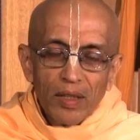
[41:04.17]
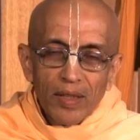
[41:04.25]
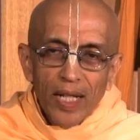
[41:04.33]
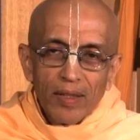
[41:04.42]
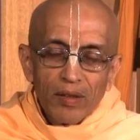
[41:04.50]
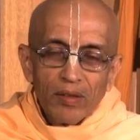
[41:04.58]

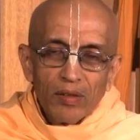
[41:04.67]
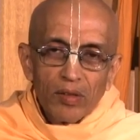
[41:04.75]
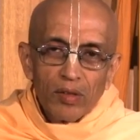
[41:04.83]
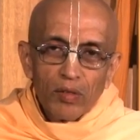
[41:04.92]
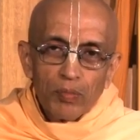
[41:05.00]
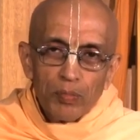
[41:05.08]
That
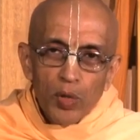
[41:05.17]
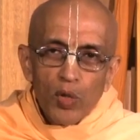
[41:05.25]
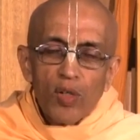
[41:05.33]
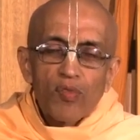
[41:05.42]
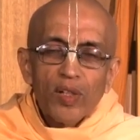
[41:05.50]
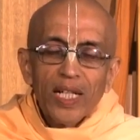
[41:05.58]

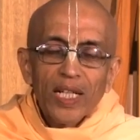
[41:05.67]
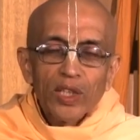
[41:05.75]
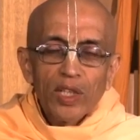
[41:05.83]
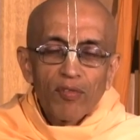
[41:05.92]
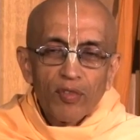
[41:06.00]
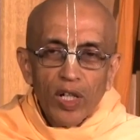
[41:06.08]

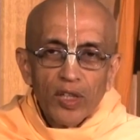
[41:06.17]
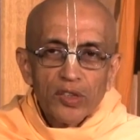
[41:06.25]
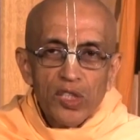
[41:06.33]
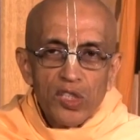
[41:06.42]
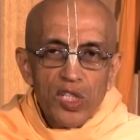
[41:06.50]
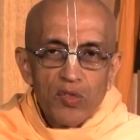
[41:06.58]
purification of
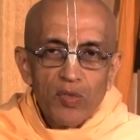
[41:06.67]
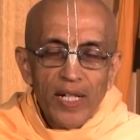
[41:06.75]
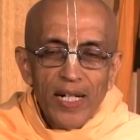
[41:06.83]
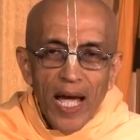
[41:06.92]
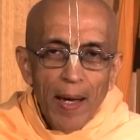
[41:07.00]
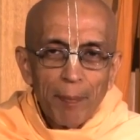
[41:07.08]
consciousness, when
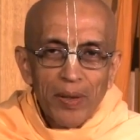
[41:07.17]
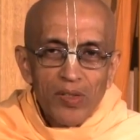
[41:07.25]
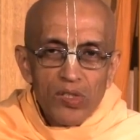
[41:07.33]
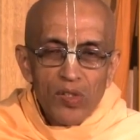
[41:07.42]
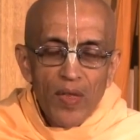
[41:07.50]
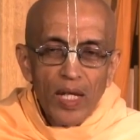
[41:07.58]
it
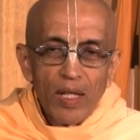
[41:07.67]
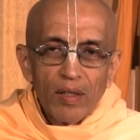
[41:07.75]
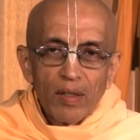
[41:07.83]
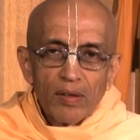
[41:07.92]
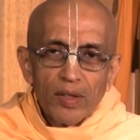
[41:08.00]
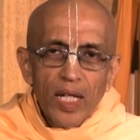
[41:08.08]
happens,
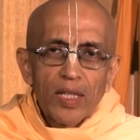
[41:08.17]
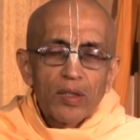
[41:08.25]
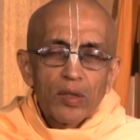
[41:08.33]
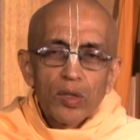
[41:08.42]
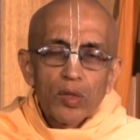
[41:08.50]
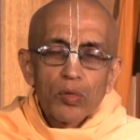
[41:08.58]

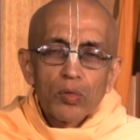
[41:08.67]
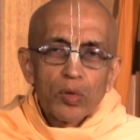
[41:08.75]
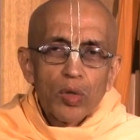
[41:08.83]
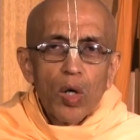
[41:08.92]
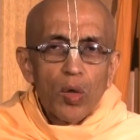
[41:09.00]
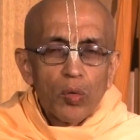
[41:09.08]
then you
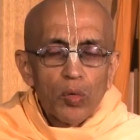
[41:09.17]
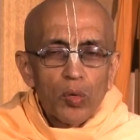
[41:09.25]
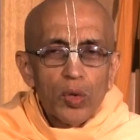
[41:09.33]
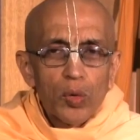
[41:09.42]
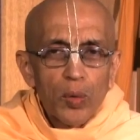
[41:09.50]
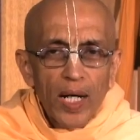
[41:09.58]
know
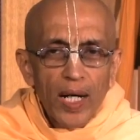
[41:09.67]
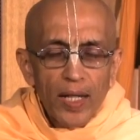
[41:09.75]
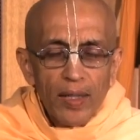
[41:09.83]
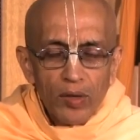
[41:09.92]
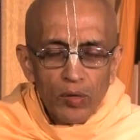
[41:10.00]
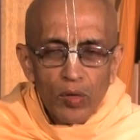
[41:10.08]
who you
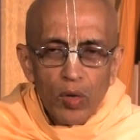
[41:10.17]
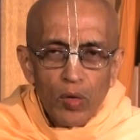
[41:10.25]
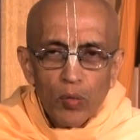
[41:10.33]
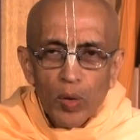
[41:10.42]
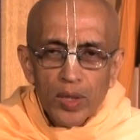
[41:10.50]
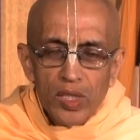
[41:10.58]
are, you know
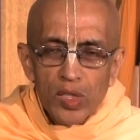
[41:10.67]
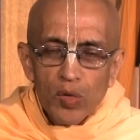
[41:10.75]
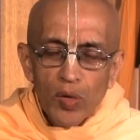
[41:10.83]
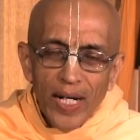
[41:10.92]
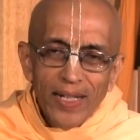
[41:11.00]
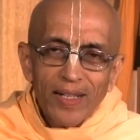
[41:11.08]
what is
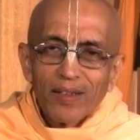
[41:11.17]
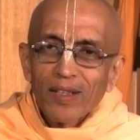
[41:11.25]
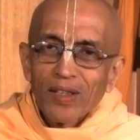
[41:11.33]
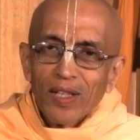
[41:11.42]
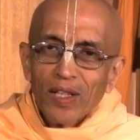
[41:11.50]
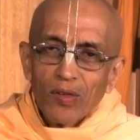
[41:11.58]
your
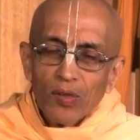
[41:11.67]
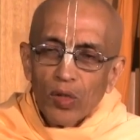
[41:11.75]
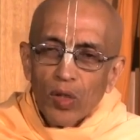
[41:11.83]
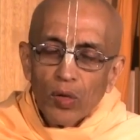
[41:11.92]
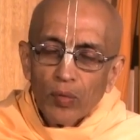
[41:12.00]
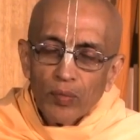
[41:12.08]
identity, you
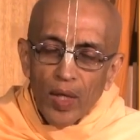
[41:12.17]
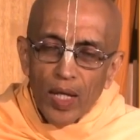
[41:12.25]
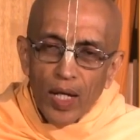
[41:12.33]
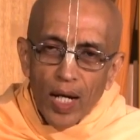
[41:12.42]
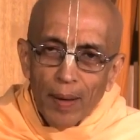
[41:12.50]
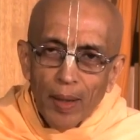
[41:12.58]
know
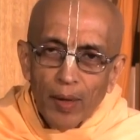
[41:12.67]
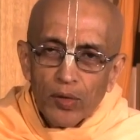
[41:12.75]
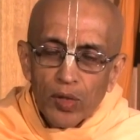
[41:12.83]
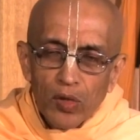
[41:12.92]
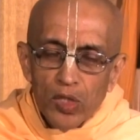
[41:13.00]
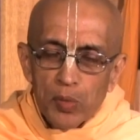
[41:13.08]

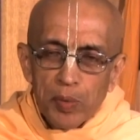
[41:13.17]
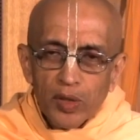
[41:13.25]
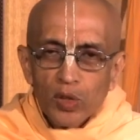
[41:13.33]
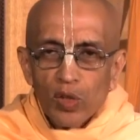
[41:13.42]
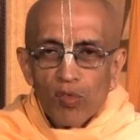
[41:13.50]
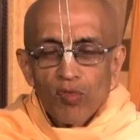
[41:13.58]
about your
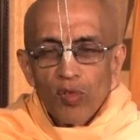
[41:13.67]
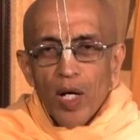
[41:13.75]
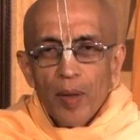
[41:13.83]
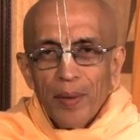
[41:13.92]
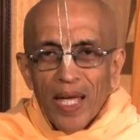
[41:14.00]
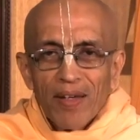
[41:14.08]
spiritual
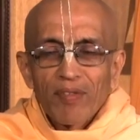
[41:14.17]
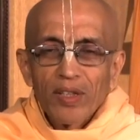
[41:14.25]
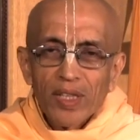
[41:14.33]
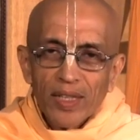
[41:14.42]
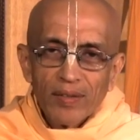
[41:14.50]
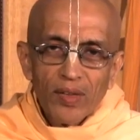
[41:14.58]
form,
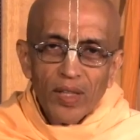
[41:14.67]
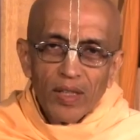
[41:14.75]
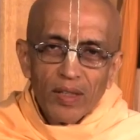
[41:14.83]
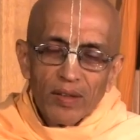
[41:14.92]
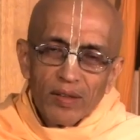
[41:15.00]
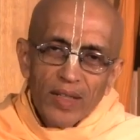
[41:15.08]
everything.
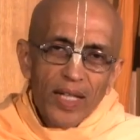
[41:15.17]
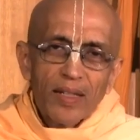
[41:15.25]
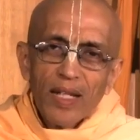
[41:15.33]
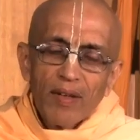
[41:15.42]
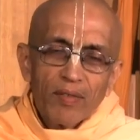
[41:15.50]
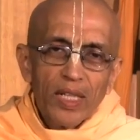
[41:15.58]

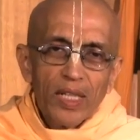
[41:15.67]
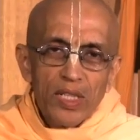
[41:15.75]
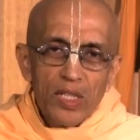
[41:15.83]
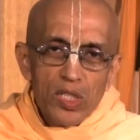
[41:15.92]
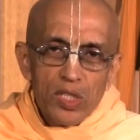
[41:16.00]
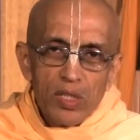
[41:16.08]
Then
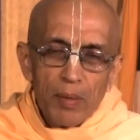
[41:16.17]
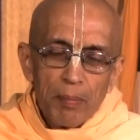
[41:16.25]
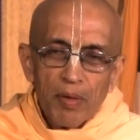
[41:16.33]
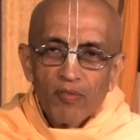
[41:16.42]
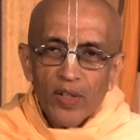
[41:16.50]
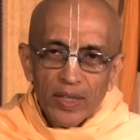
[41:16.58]
everything is
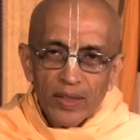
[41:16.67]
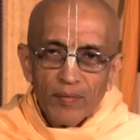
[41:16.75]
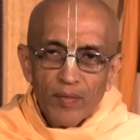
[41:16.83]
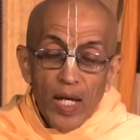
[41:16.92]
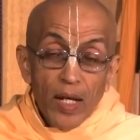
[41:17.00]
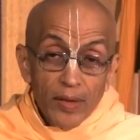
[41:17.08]
perfect.
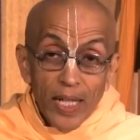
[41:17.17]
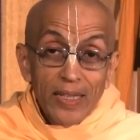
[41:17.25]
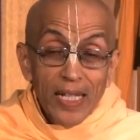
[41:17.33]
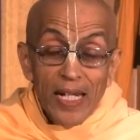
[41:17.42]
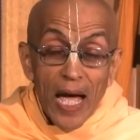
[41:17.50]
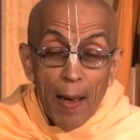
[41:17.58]

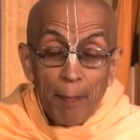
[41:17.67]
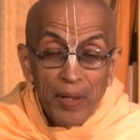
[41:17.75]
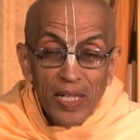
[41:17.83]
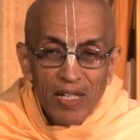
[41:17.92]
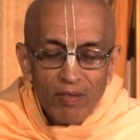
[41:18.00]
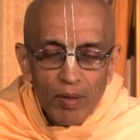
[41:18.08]
That can
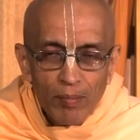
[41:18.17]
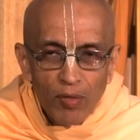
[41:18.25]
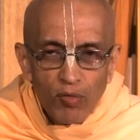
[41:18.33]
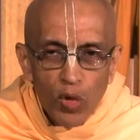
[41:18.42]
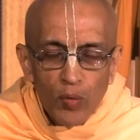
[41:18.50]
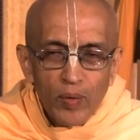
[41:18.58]
happen even
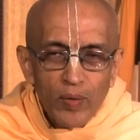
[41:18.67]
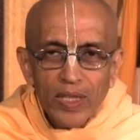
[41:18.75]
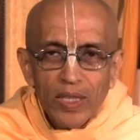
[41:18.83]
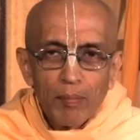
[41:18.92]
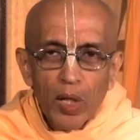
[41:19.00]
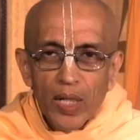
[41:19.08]
before we
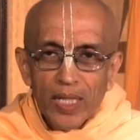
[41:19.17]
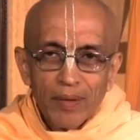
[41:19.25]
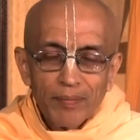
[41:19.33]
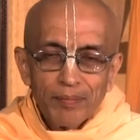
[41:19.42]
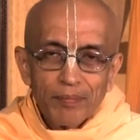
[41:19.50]
quit the body.